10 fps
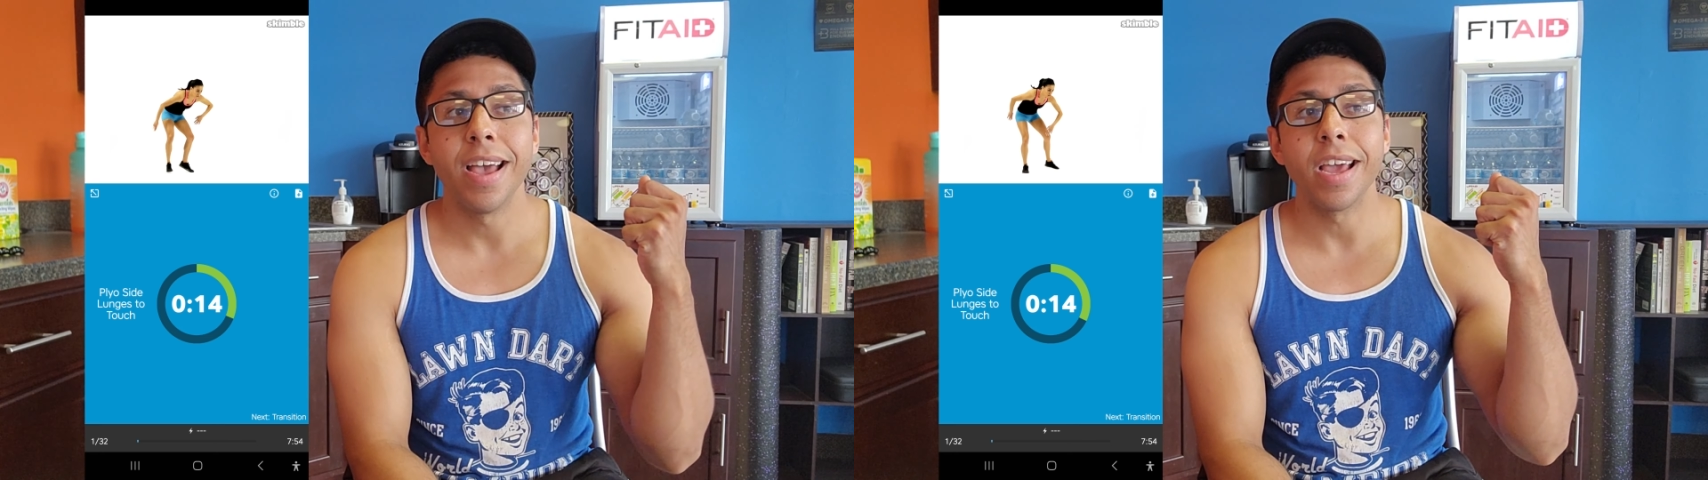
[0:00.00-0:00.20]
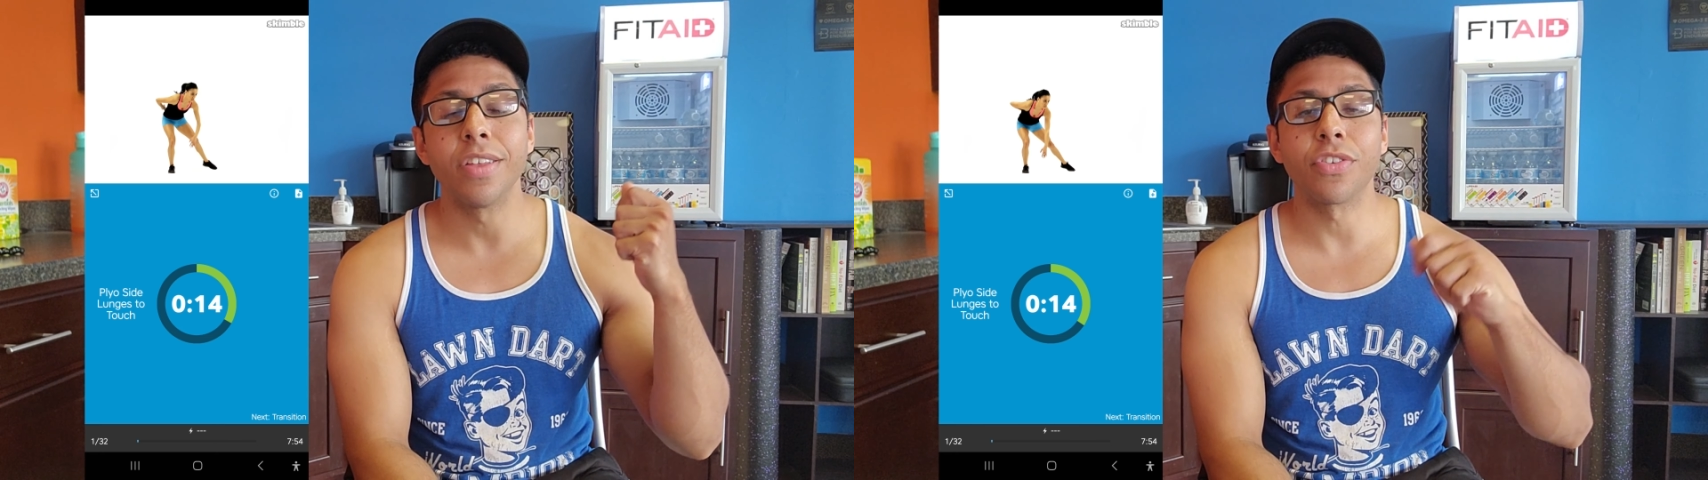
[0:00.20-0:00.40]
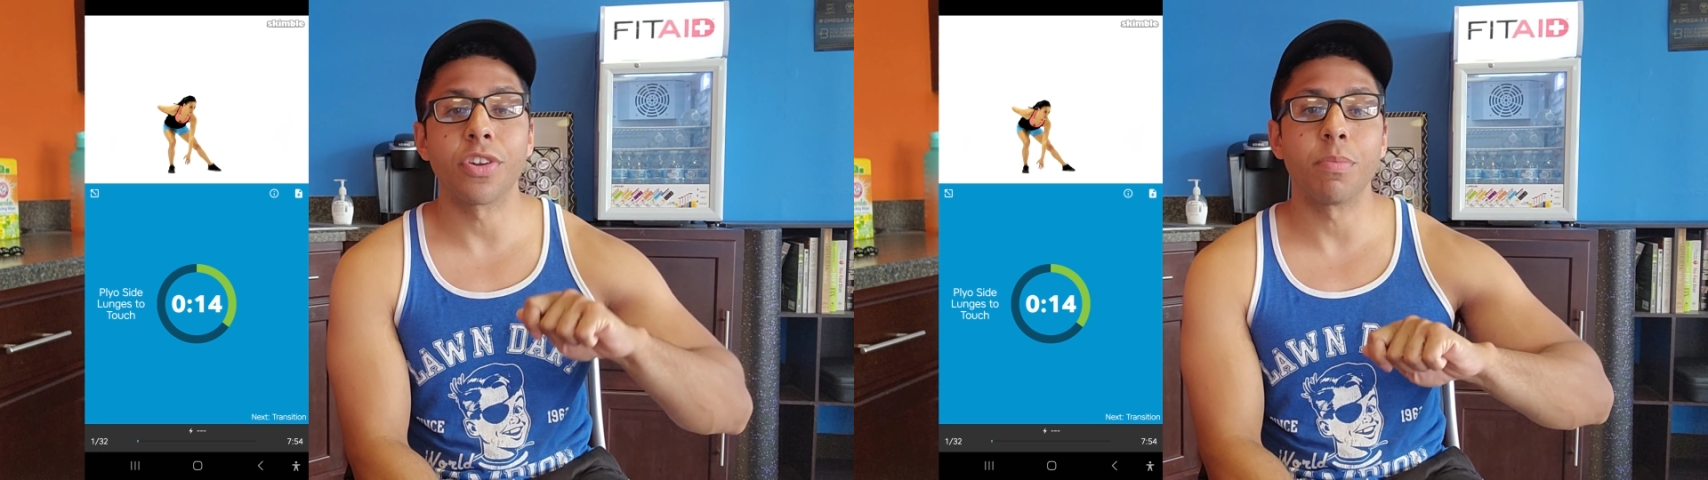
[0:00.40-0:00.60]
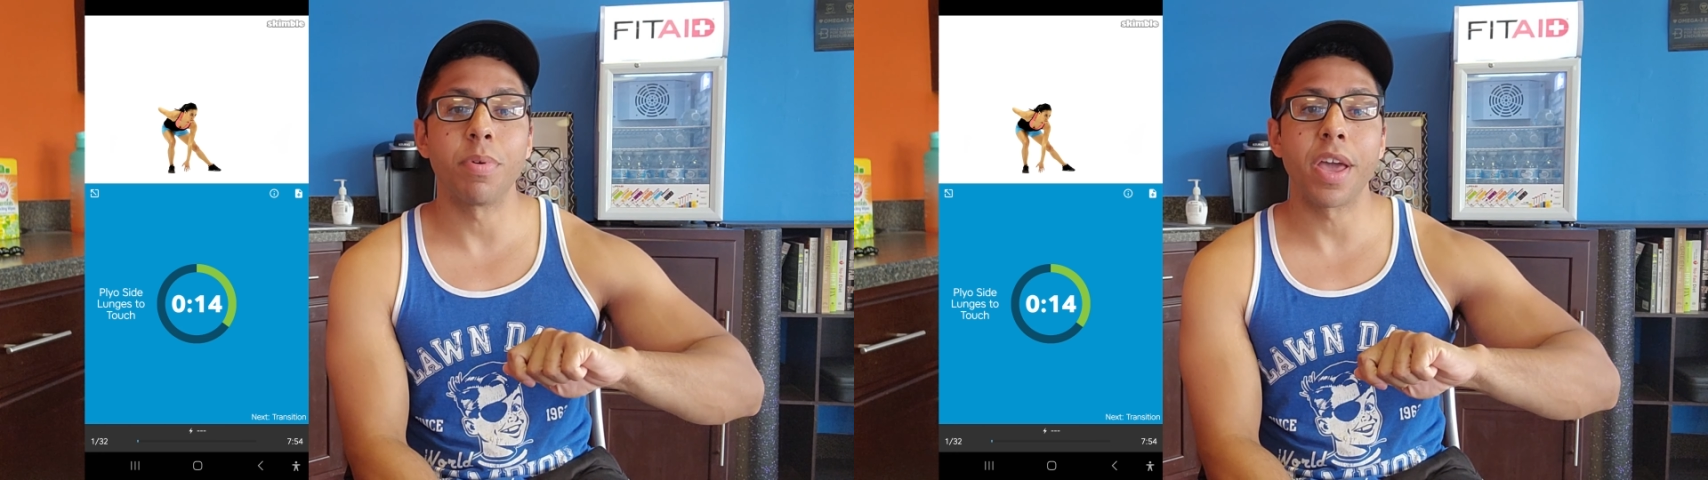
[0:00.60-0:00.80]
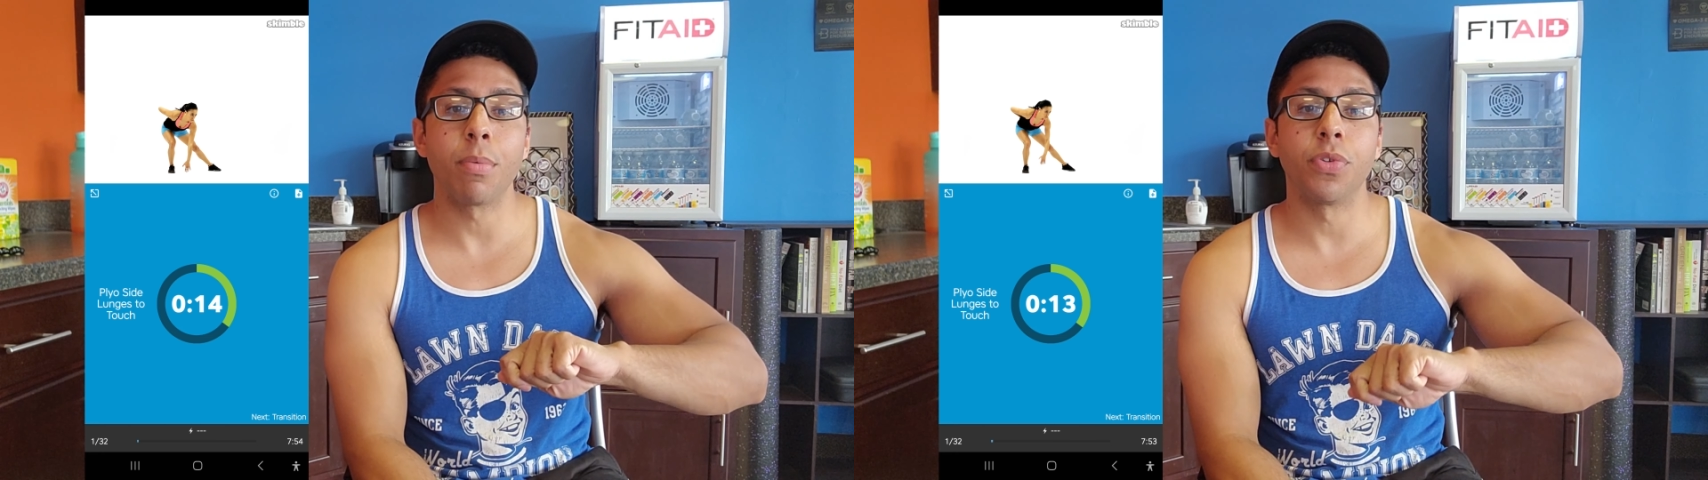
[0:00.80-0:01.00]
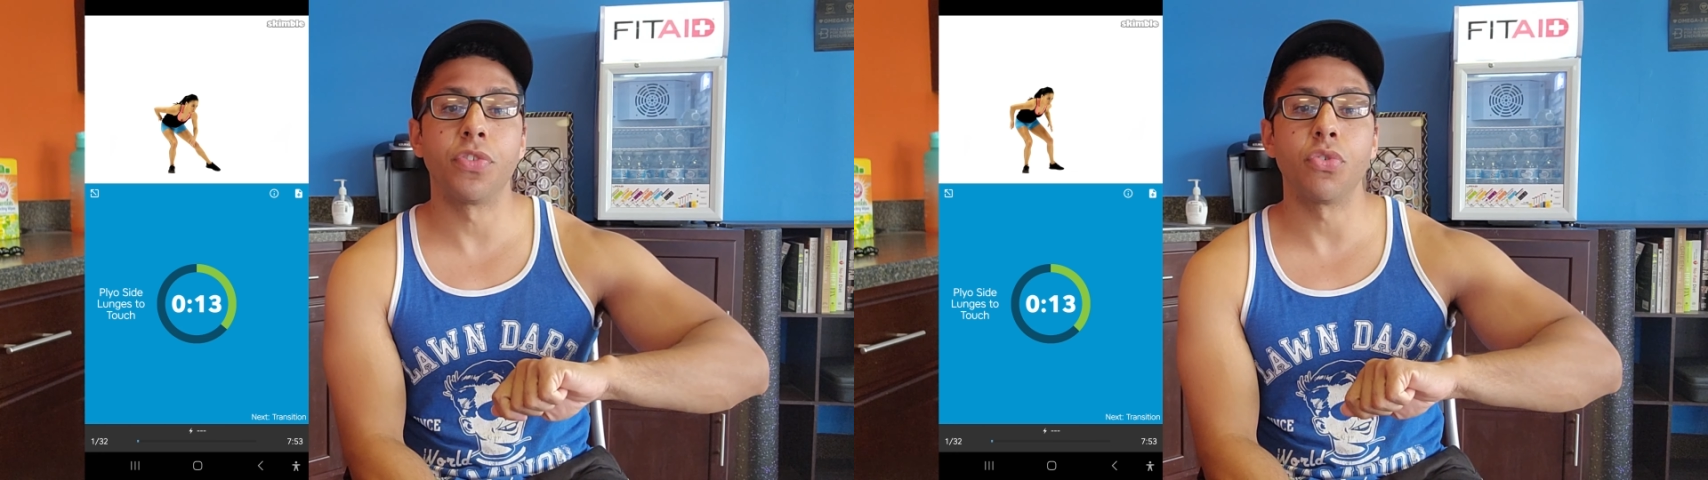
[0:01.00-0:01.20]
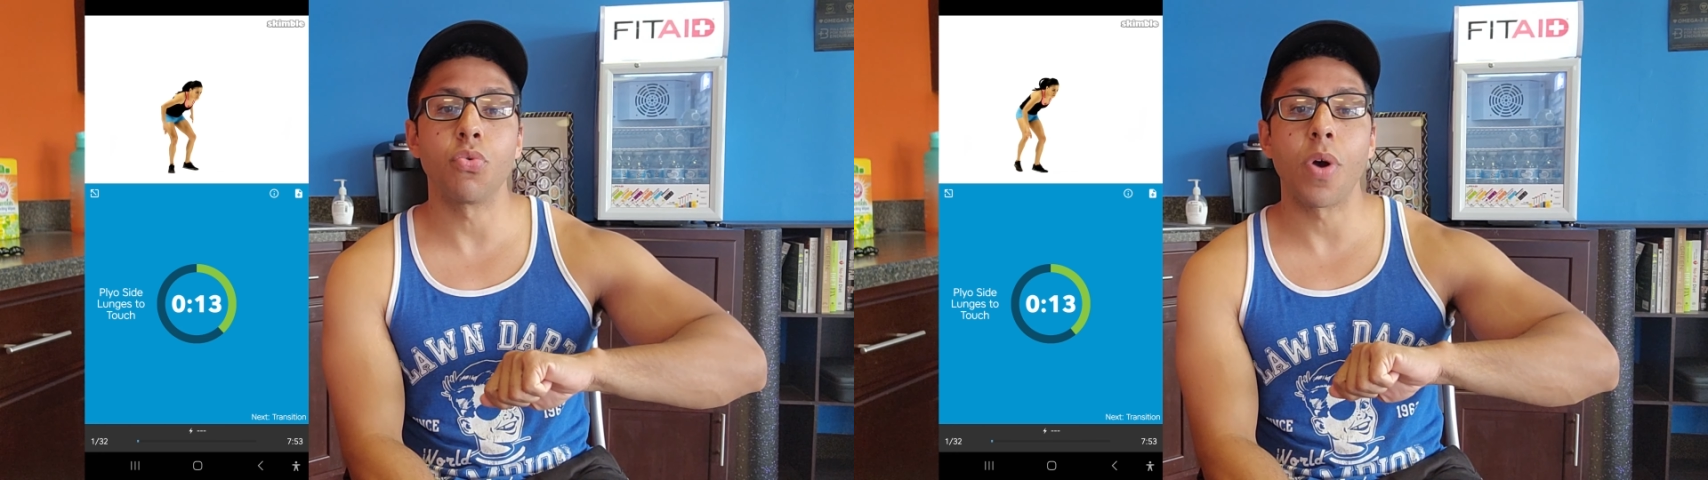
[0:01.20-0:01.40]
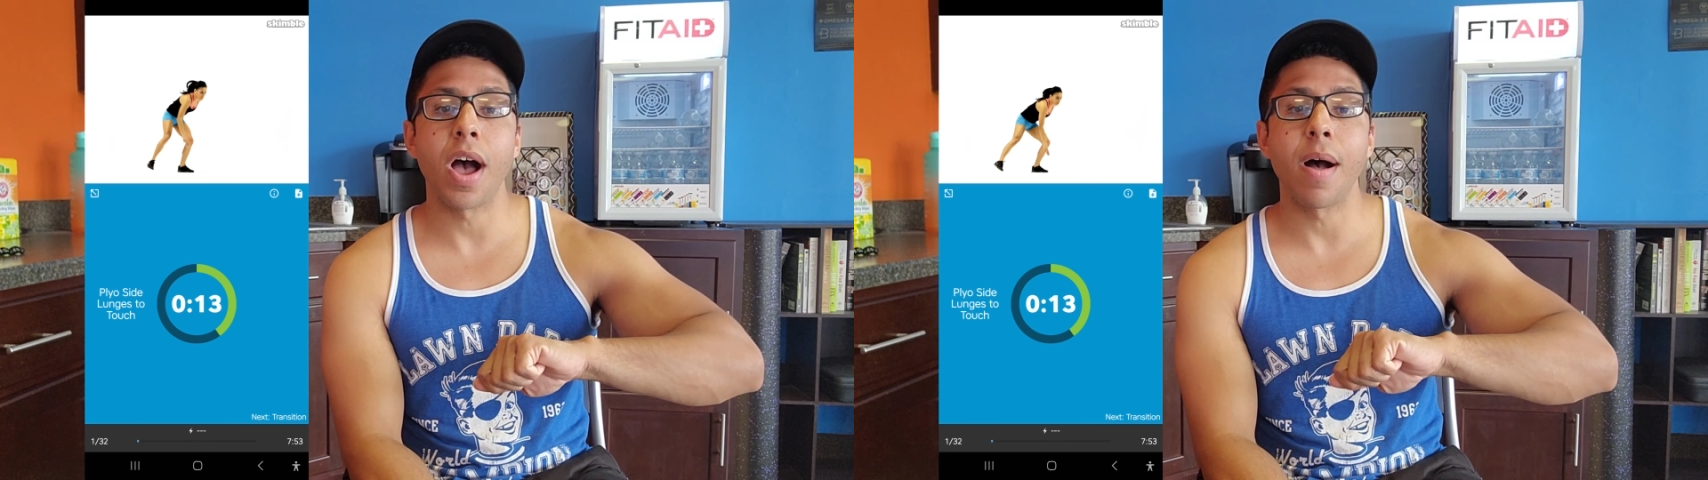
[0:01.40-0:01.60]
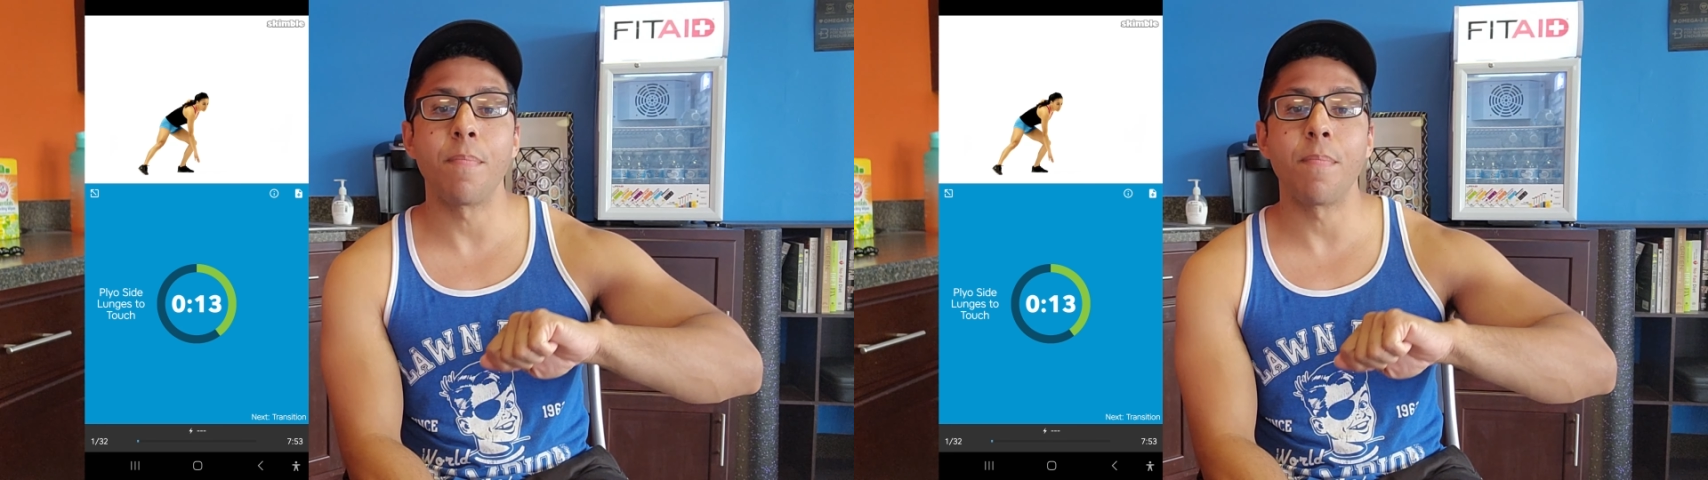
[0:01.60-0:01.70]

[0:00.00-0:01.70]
And it's going to be able to